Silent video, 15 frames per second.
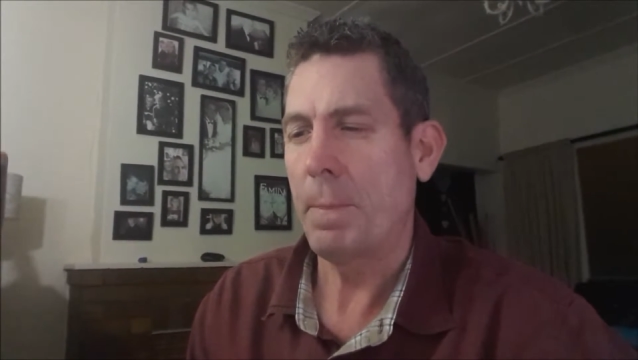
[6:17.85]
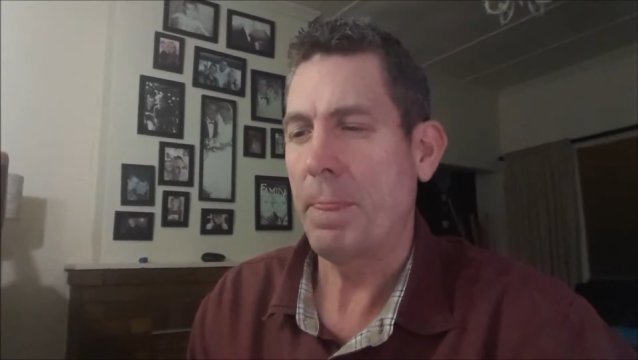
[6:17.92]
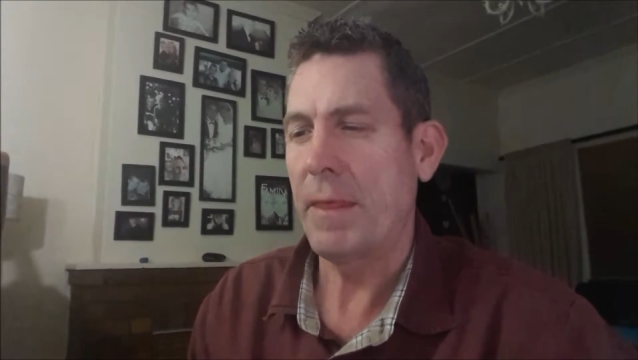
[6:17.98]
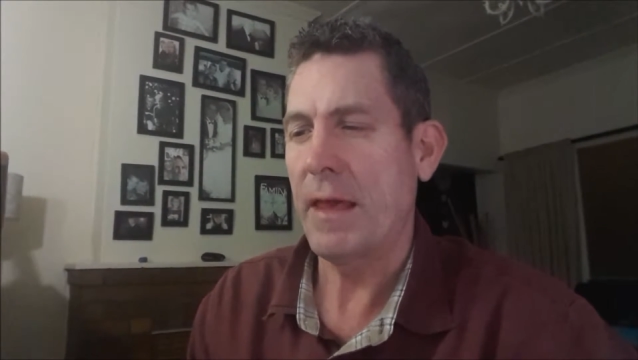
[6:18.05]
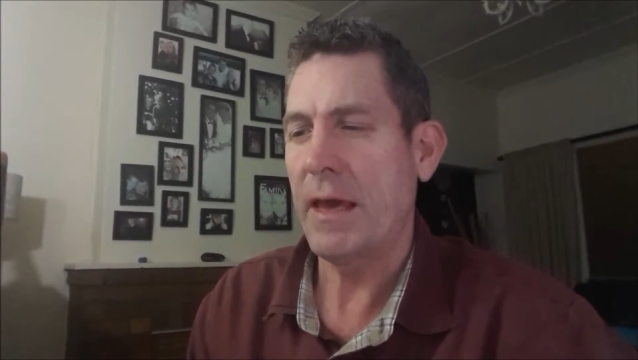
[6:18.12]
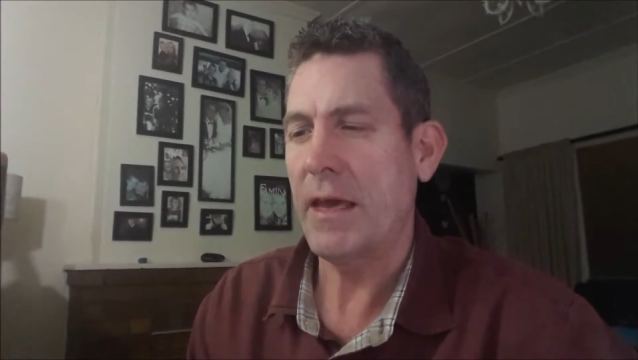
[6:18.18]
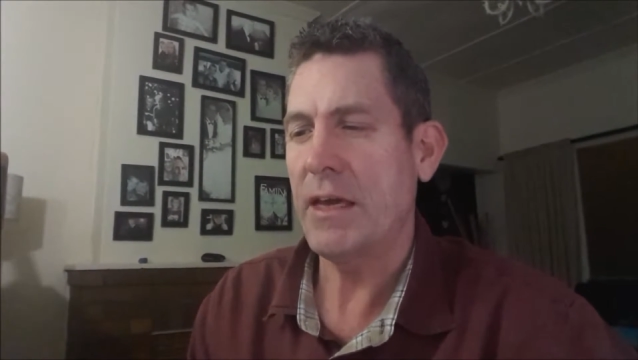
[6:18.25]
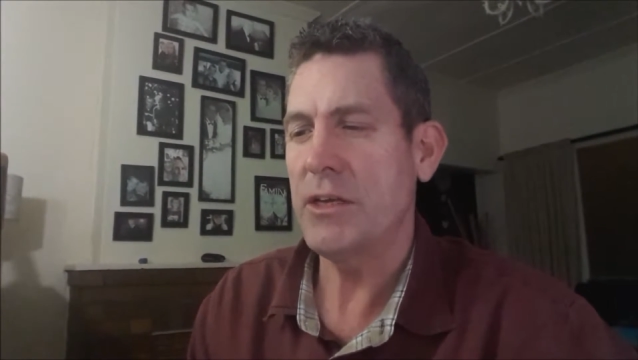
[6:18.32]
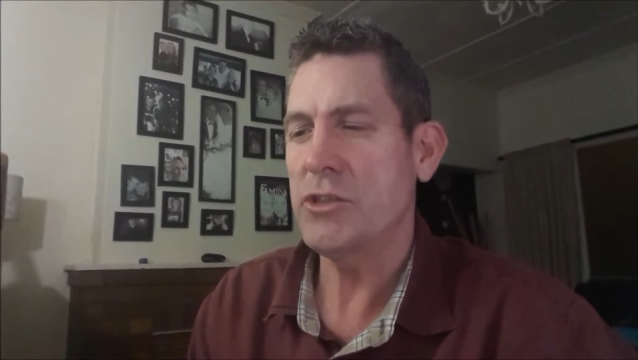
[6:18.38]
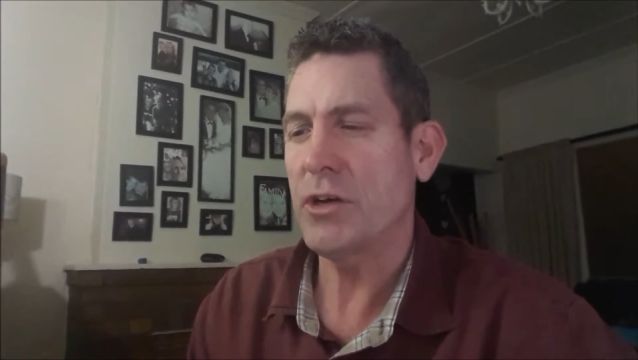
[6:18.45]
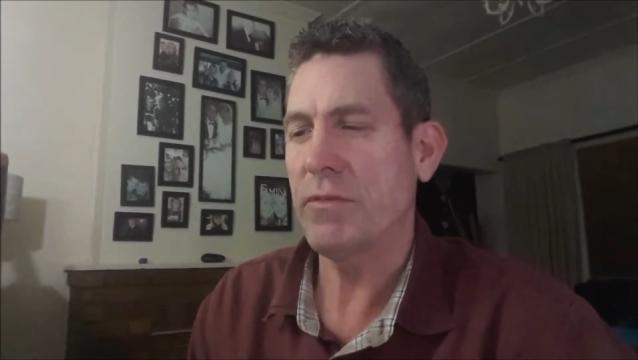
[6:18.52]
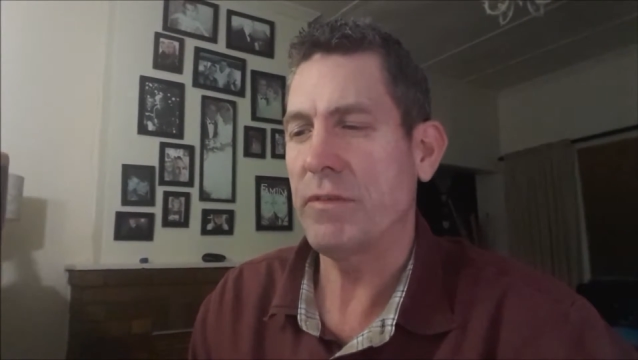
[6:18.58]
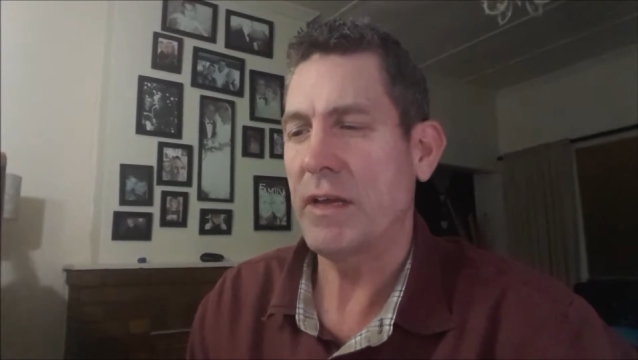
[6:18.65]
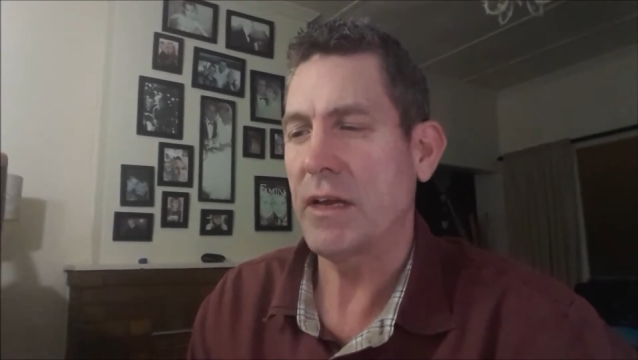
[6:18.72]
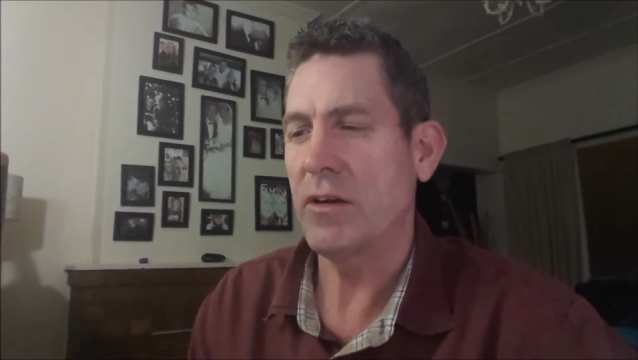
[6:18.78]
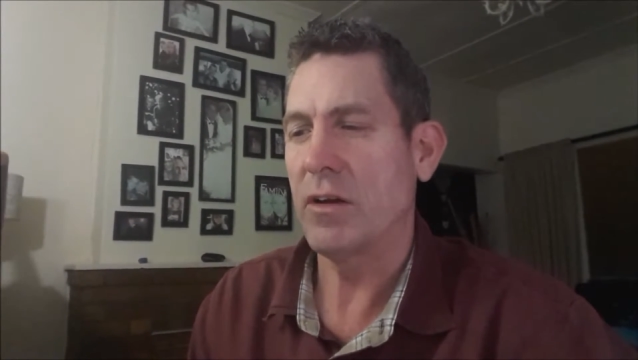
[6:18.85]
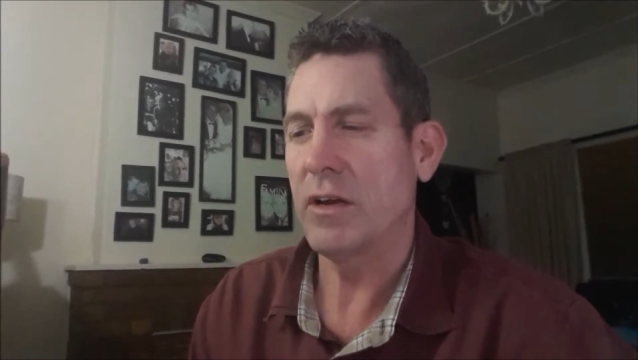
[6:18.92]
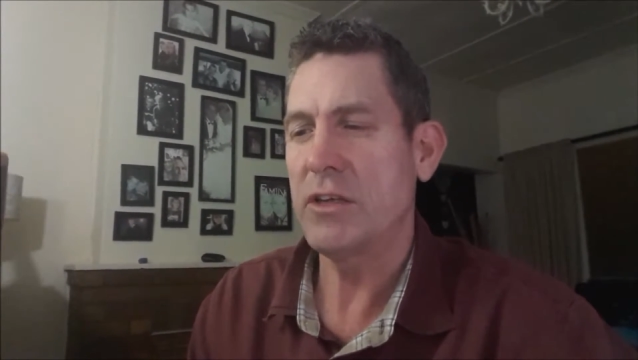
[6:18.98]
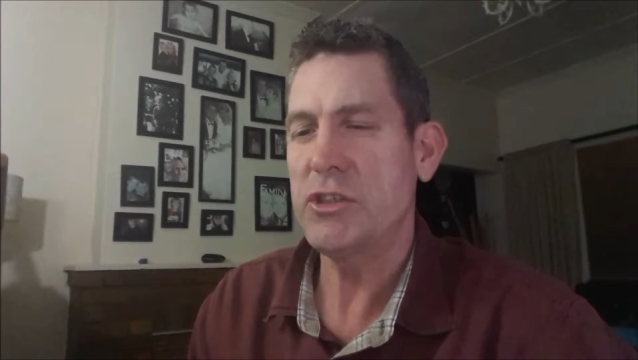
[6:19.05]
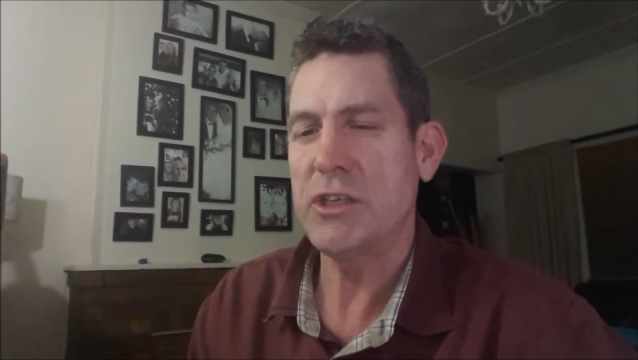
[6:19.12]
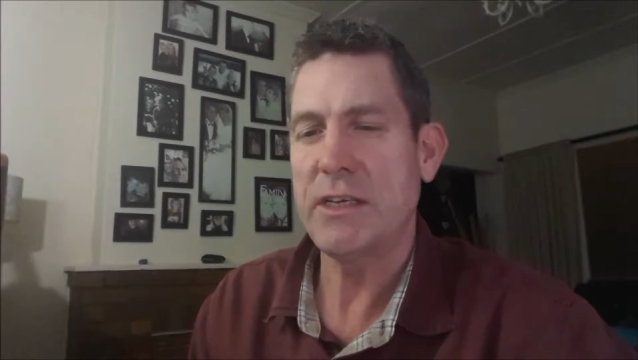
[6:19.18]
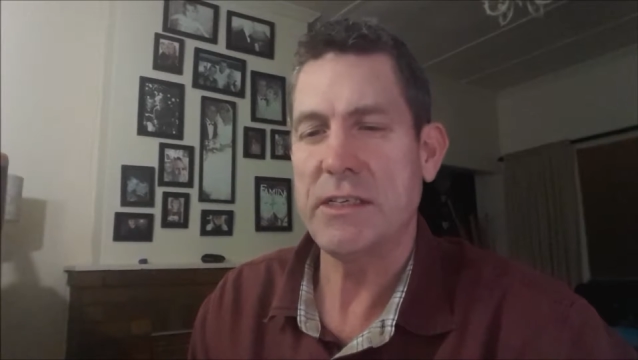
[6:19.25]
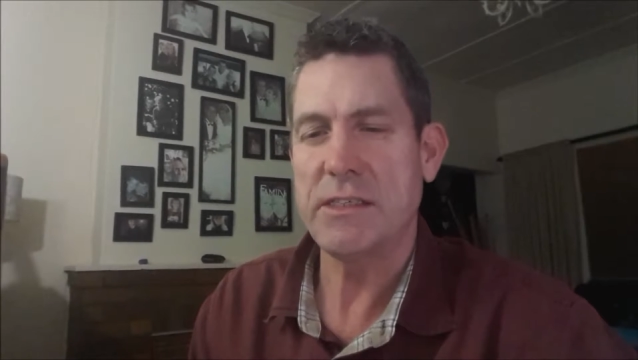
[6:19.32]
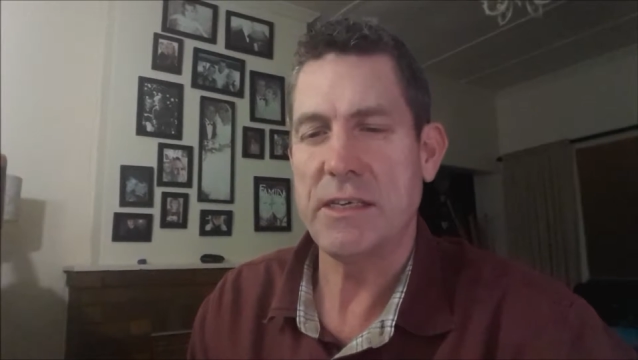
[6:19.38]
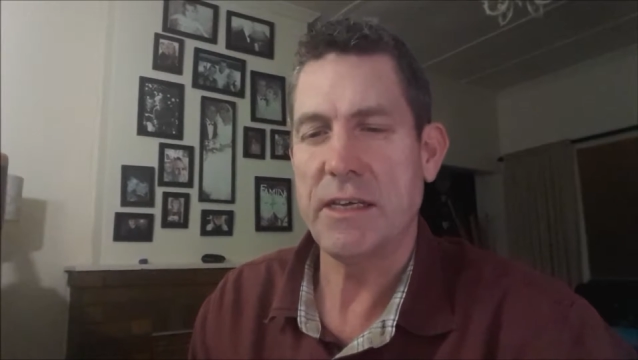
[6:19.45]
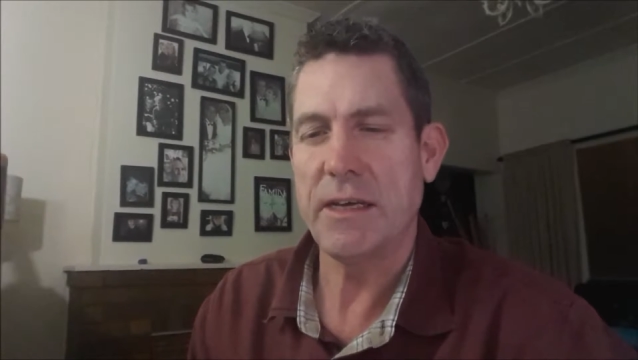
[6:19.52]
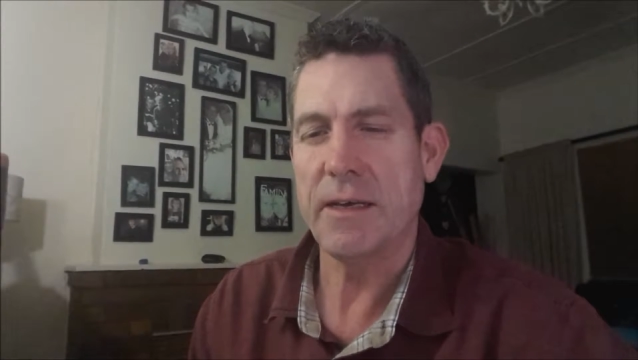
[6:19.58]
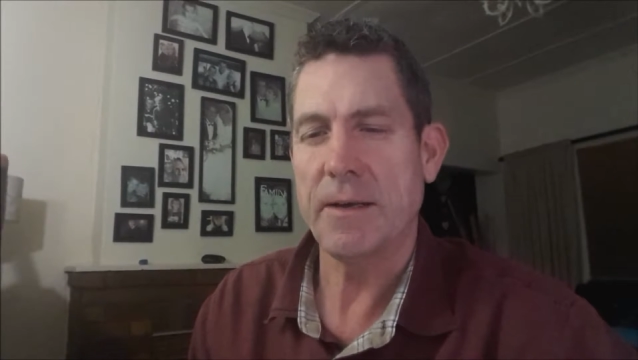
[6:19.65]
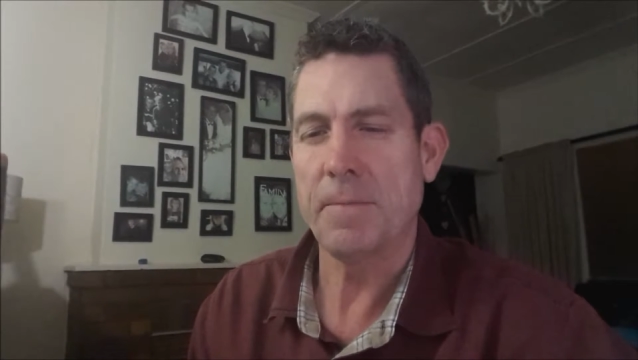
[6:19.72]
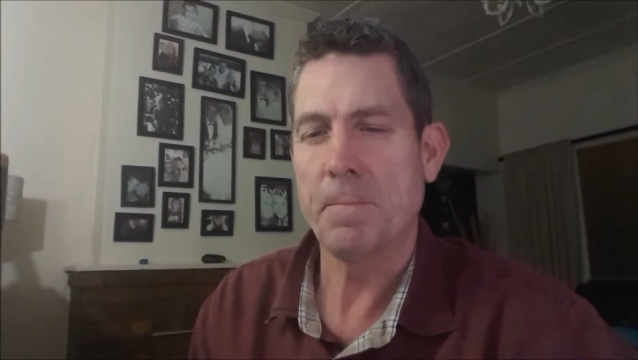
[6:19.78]
The age of technology is
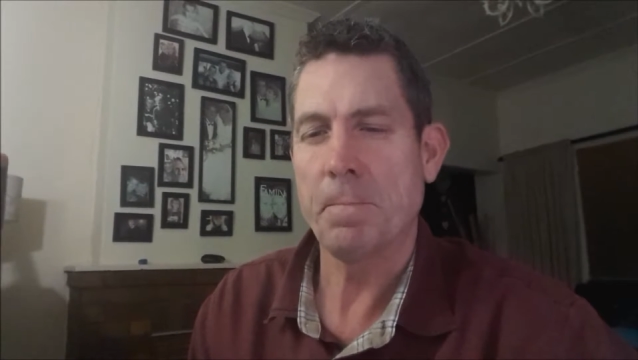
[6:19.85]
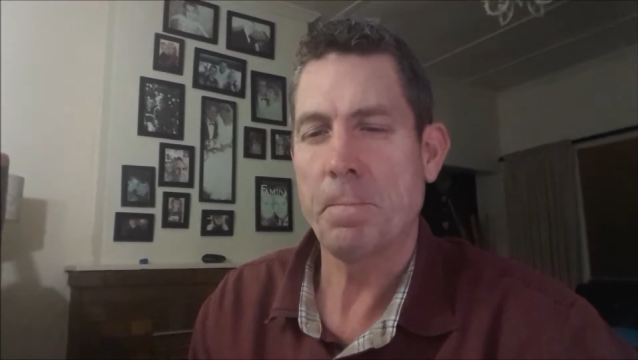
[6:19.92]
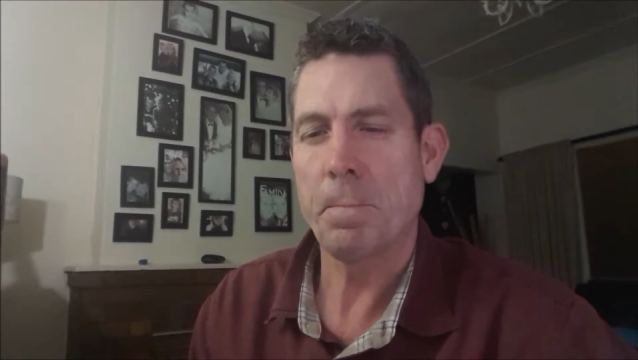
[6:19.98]
here.